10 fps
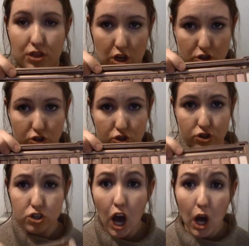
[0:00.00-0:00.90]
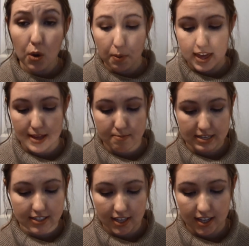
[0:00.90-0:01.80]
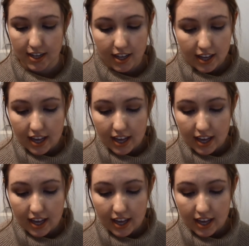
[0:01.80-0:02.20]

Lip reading: They're so pigmented.